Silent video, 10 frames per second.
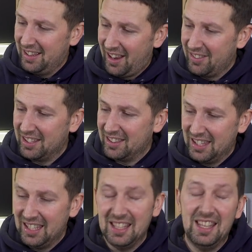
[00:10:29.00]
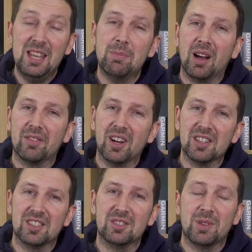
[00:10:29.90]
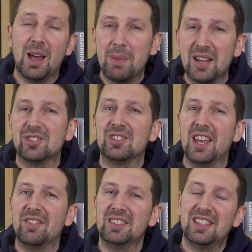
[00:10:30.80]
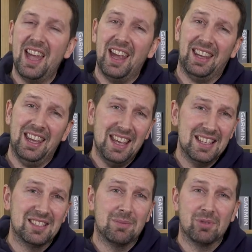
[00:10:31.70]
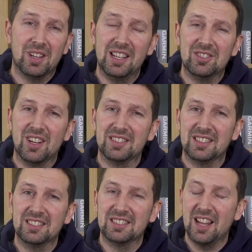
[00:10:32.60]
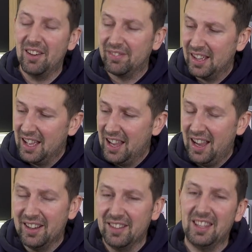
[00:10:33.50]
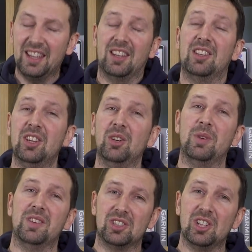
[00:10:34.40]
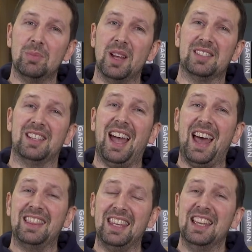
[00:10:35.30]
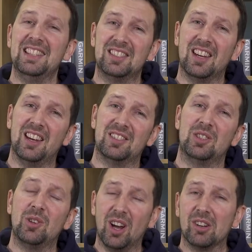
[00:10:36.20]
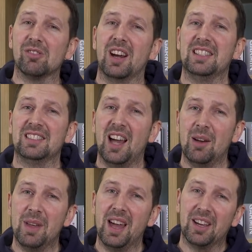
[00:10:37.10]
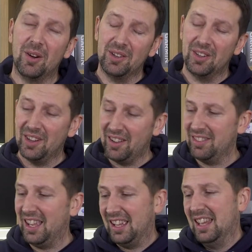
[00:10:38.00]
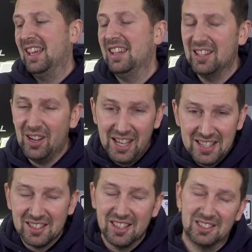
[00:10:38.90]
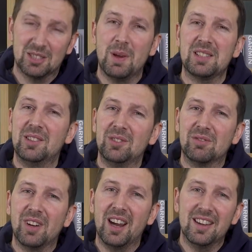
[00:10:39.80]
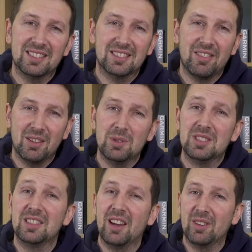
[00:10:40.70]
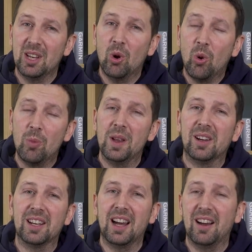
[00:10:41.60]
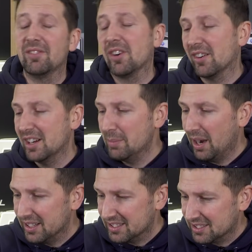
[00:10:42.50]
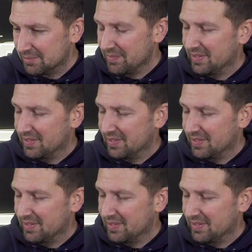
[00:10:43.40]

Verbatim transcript: I think the e-bike versions with that battery saving tech is pretty interesting stuff. And I think you with your tubeless and the inserts, you've got a great setup there going on. I think, you know, inserts, especially on the rear, is something we should definitely all be looking at for our e-bikes.